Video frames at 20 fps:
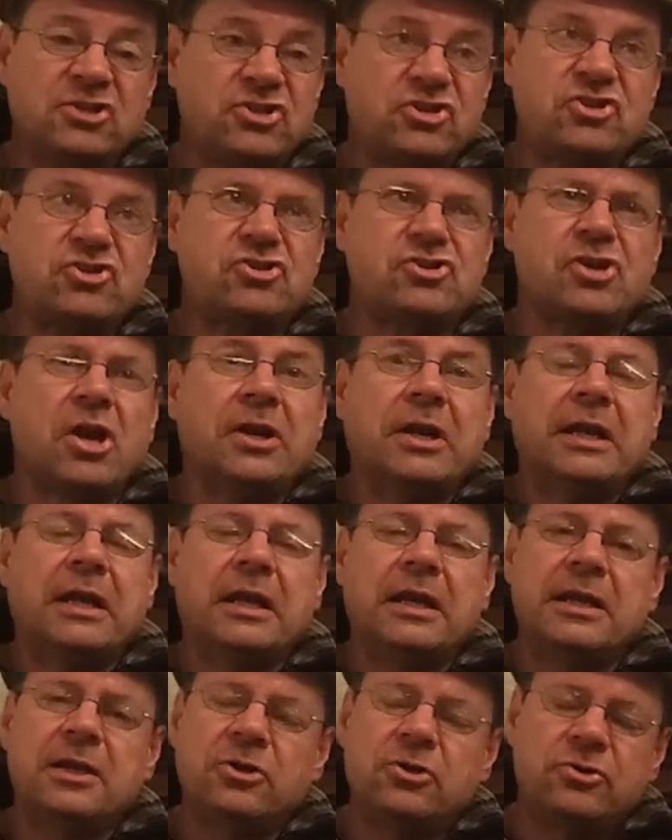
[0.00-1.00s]

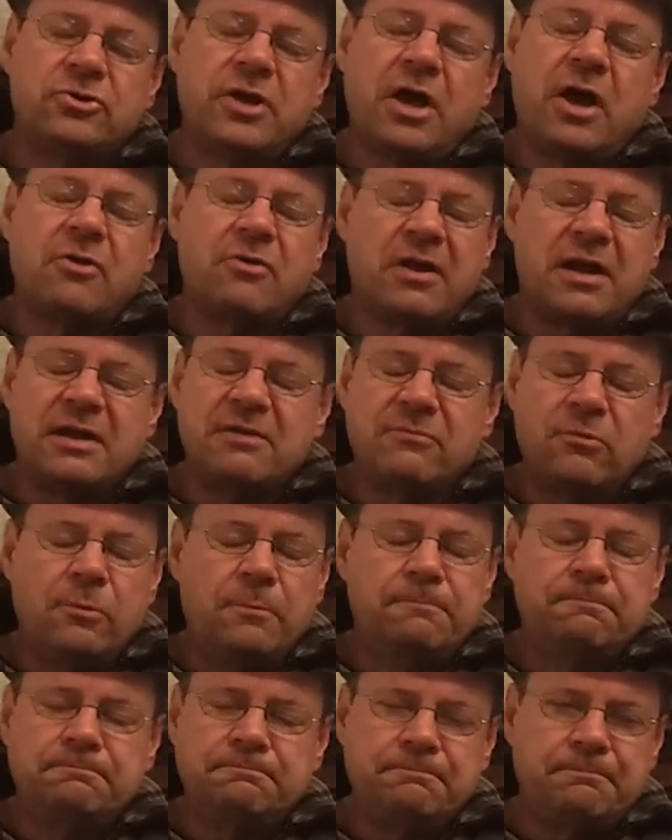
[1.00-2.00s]
stunningly good
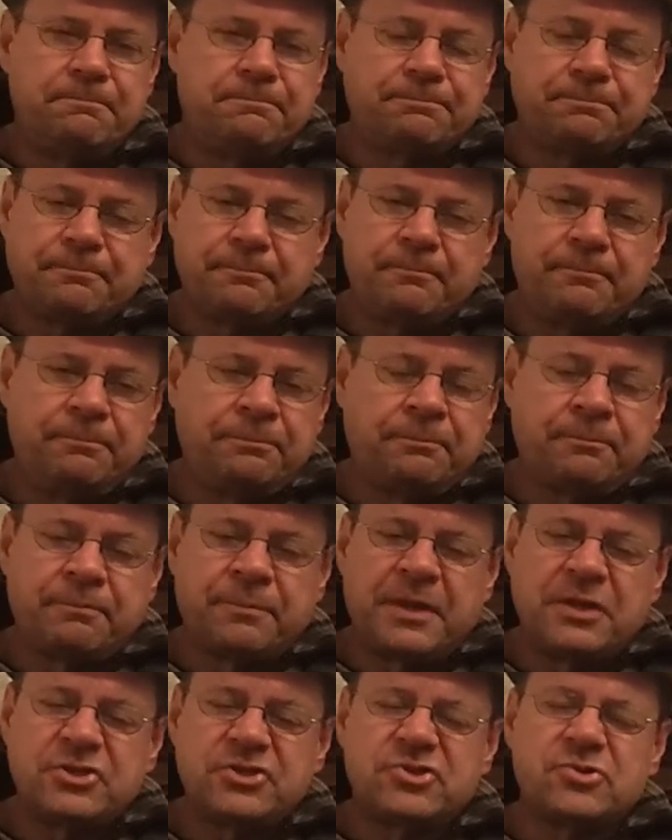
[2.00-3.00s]
arrival,
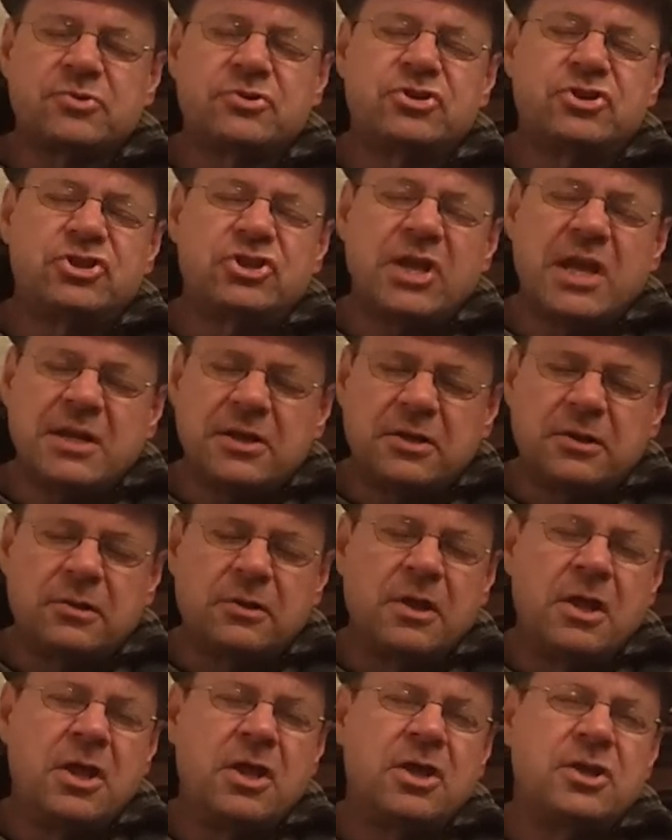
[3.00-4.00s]
so
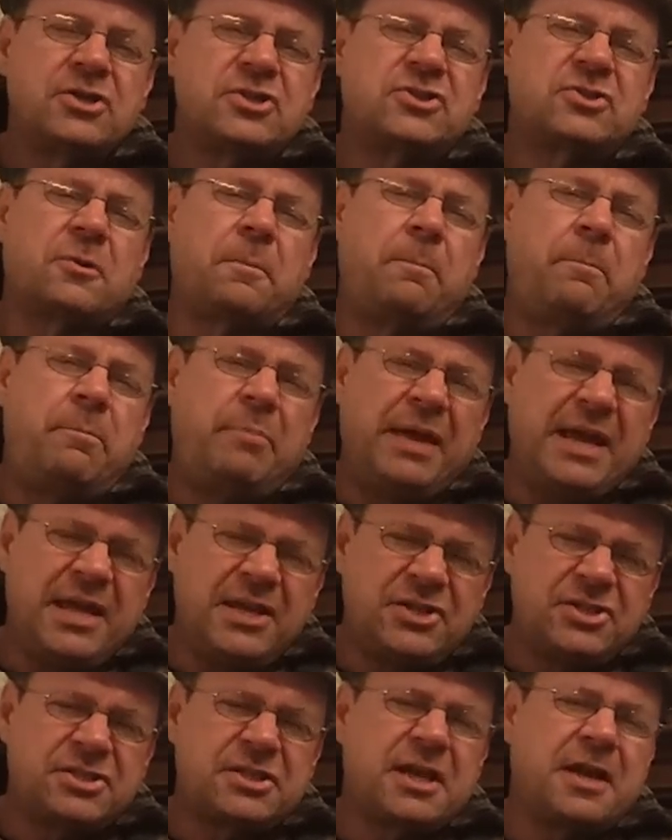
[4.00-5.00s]
gentle, so
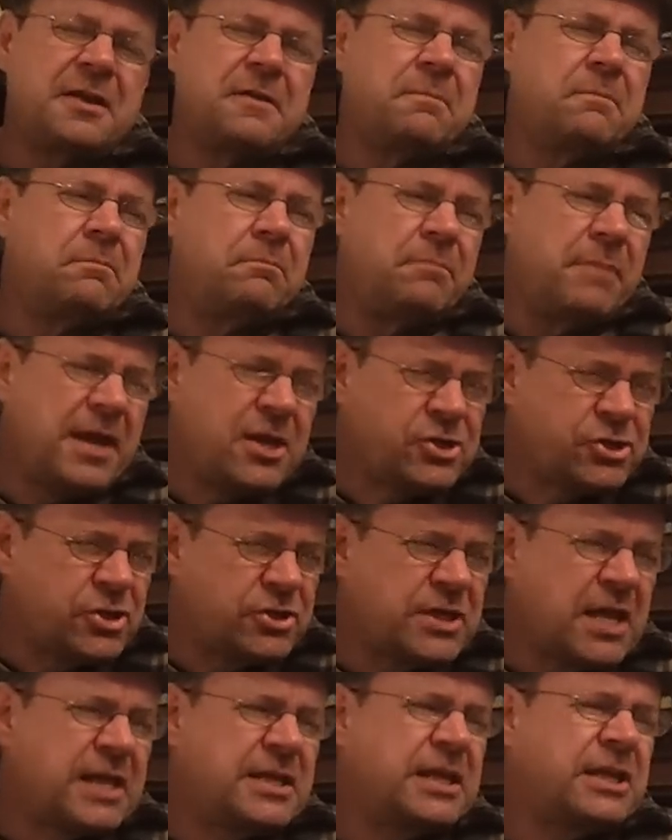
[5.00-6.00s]
paced and
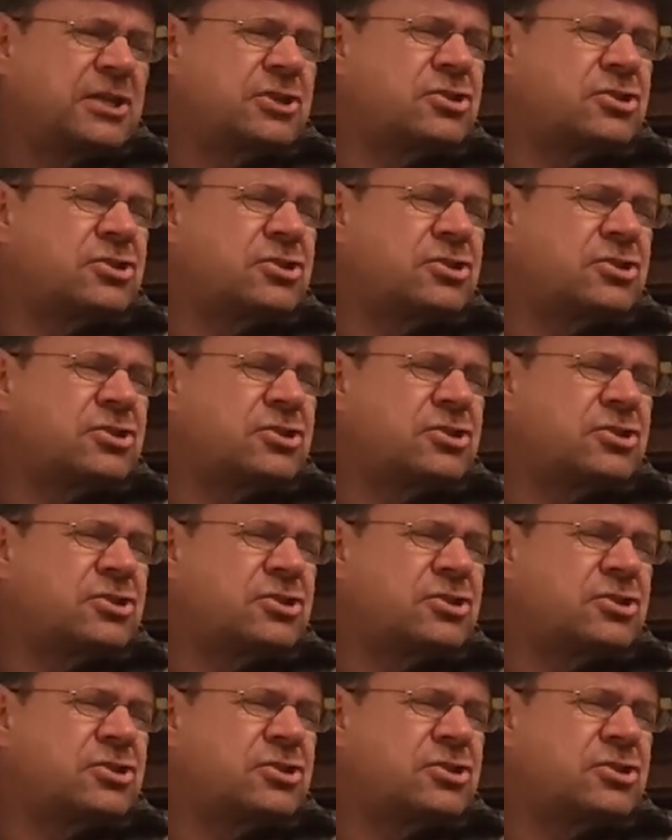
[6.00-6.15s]
measured and